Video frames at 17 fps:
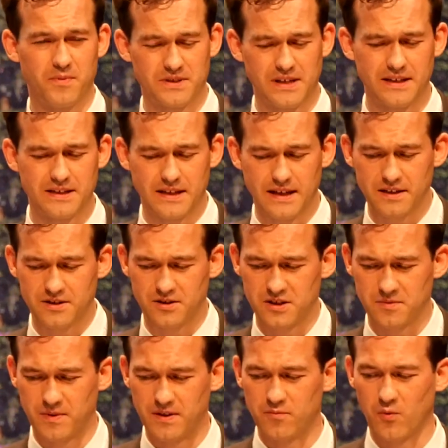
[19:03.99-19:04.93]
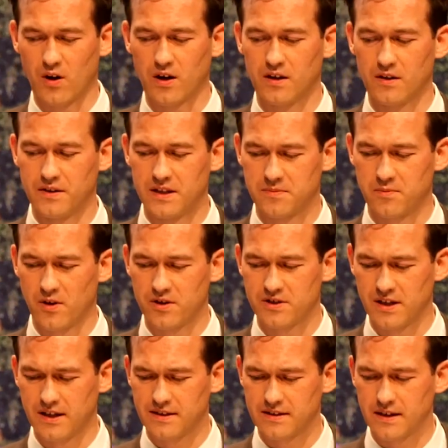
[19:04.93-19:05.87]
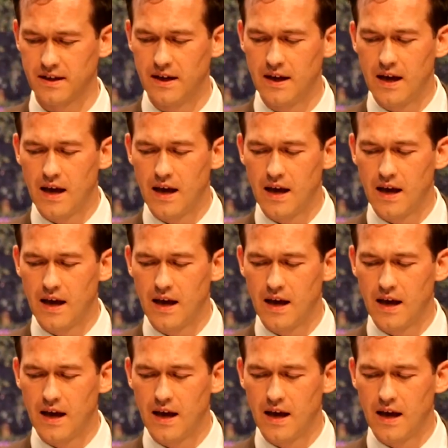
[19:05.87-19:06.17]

present today, so she's been working on this project.